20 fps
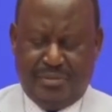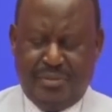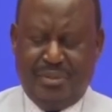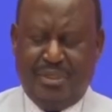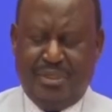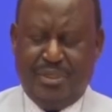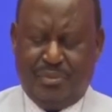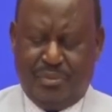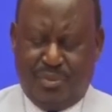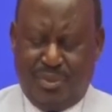It
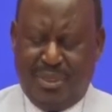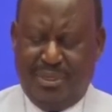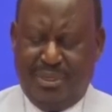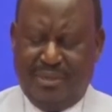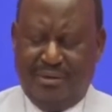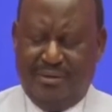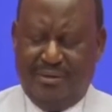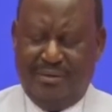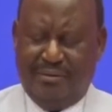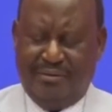will
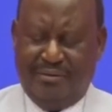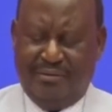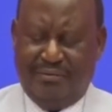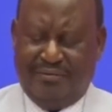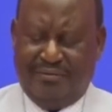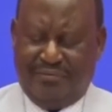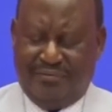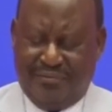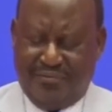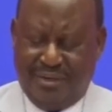require
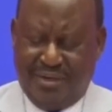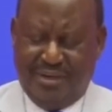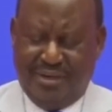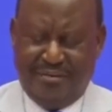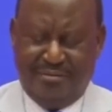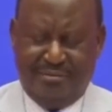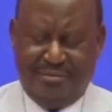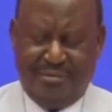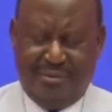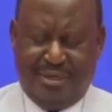
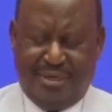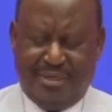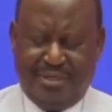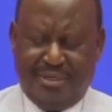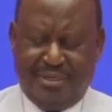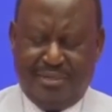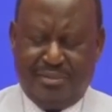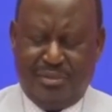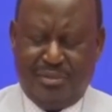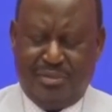firm
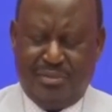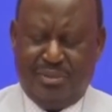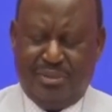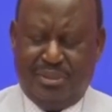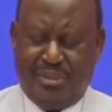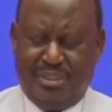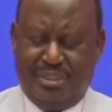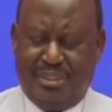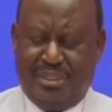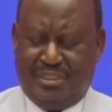and
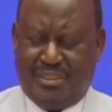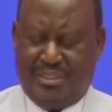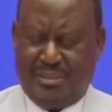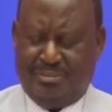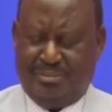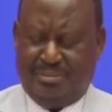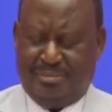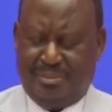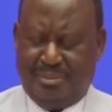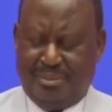resolute
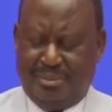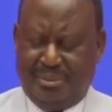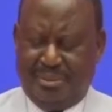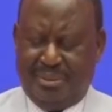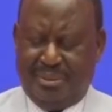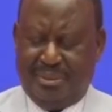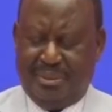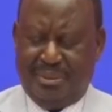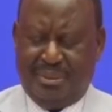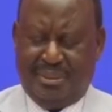leadership,
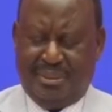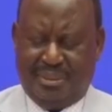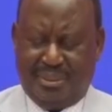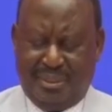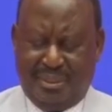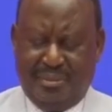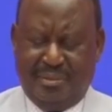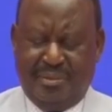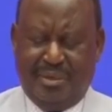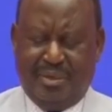
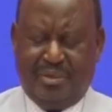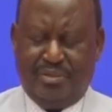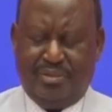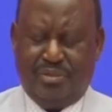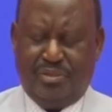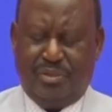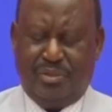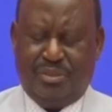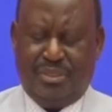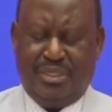regular
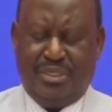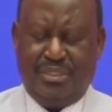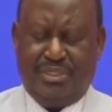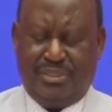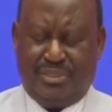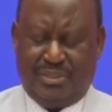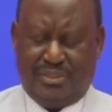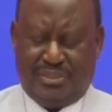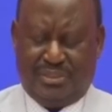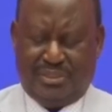
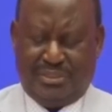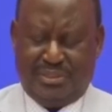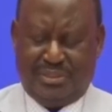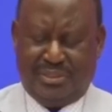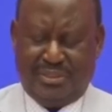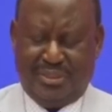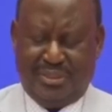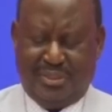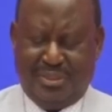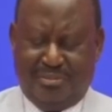
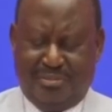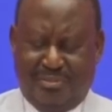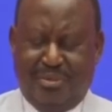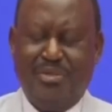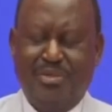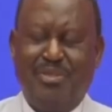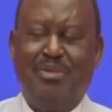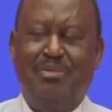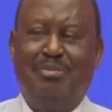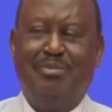consultations,
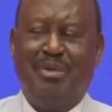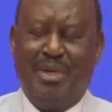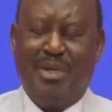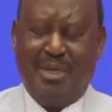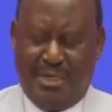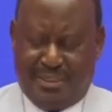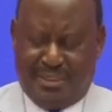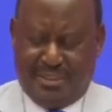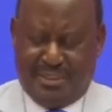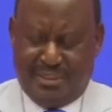more
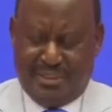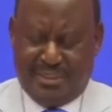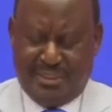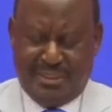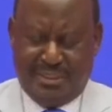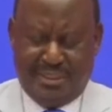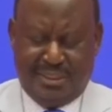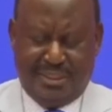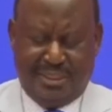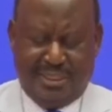sobriety,
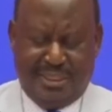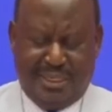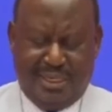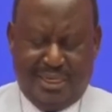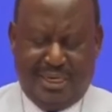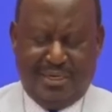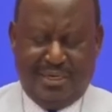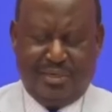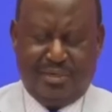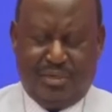
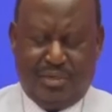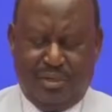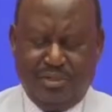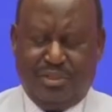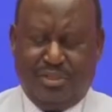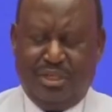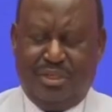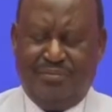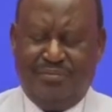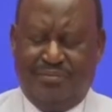and
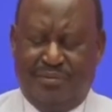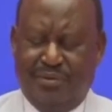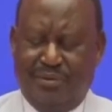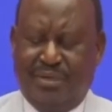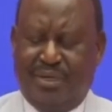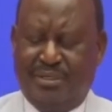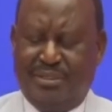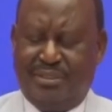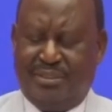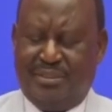constant
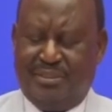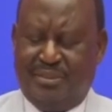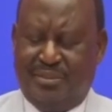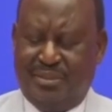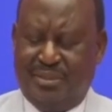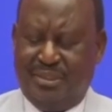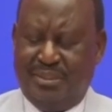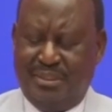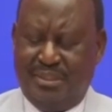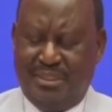focus
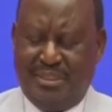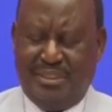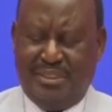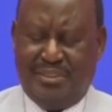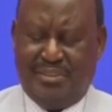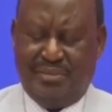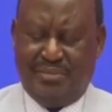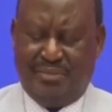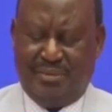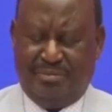on the
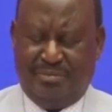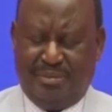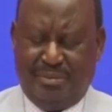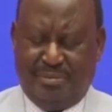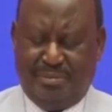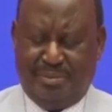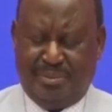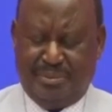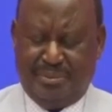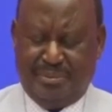needs of the
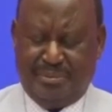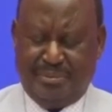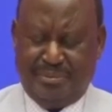people.